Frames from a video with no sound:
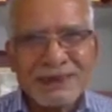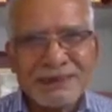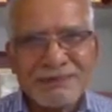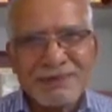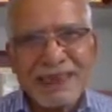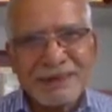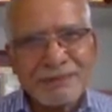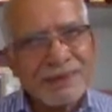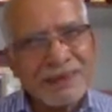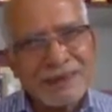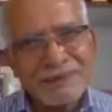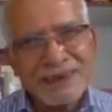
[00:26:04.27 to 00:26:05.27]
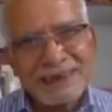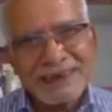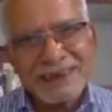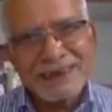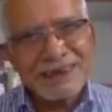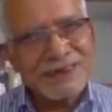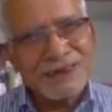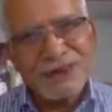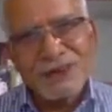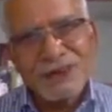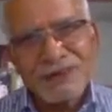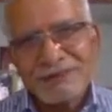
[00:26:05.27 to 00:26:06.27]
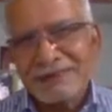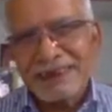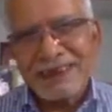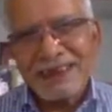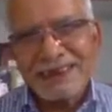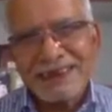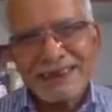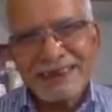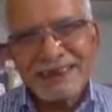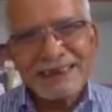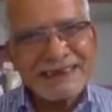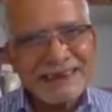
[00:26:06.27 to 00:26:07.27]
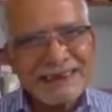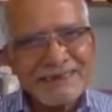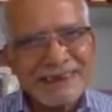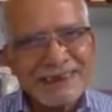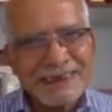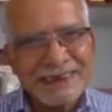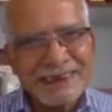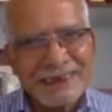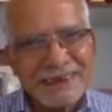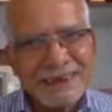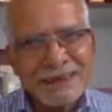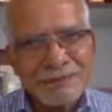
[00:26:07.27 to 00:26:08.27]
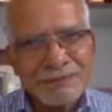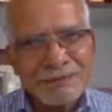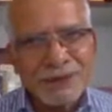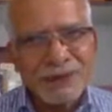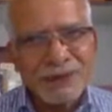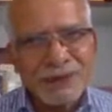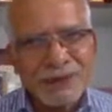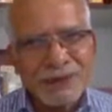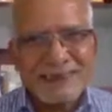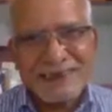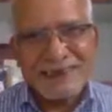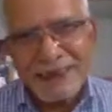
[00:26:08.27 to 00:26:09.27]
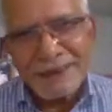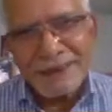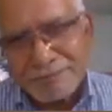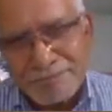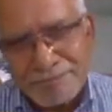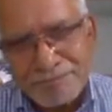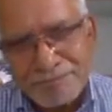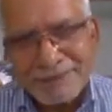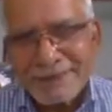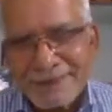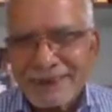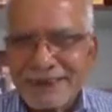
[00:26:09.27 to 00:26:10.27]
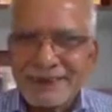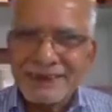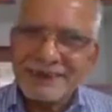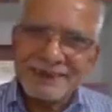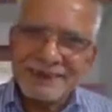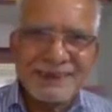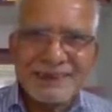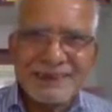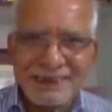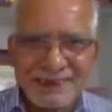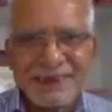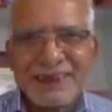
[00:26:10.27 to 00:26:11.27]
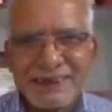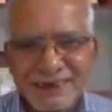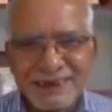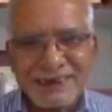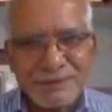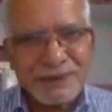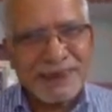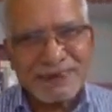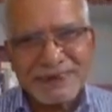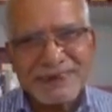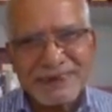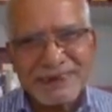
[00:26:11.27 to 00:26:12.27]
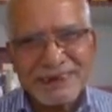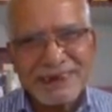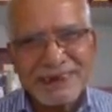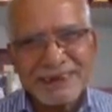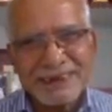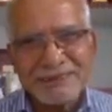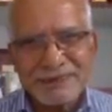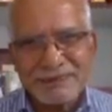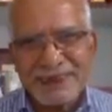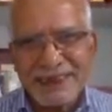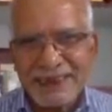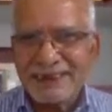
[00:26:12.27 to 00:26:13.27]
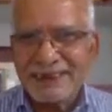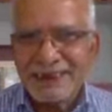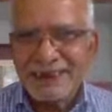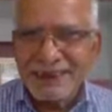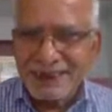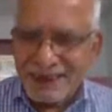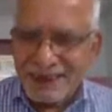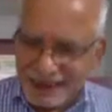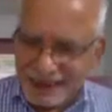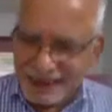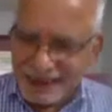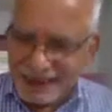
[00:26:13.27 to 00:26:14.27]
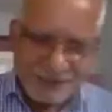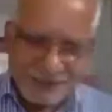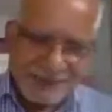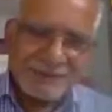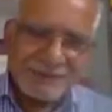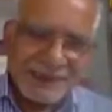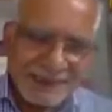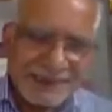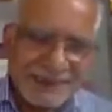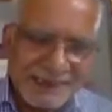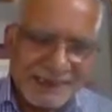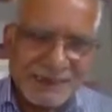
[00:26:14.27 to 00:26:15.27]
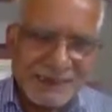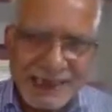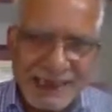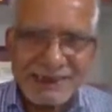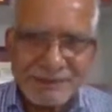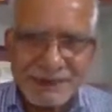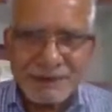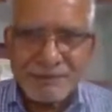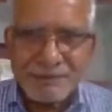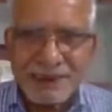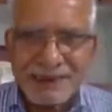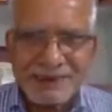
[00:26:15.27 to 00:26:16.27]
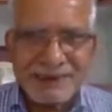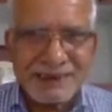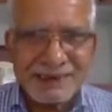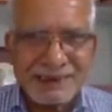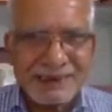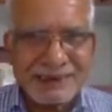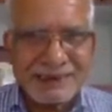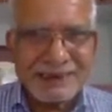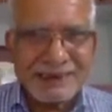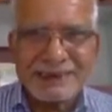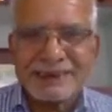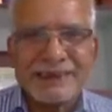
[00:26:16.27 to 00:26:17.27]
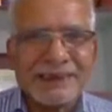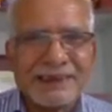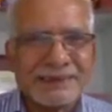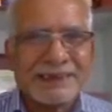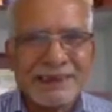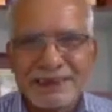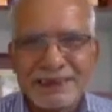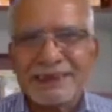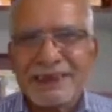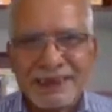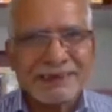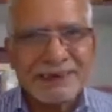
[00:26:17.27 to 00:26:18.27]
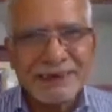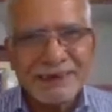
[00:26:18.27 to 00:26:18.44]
The Vietnamese leader Tho declined in 1973. Boris Pasternak, he declined under pressure in 1958 and accepted, but later it was accepted by his son in 1989.